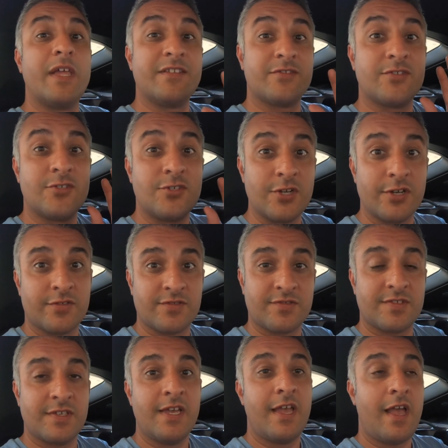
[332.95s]
It's
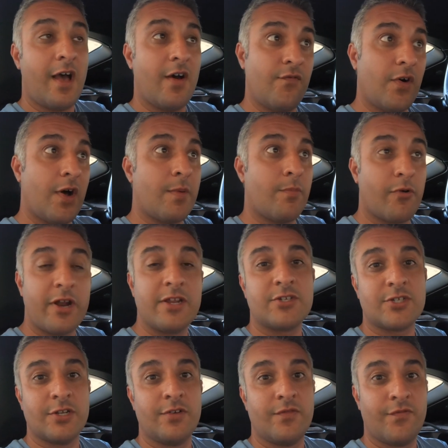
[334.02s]
just a vibration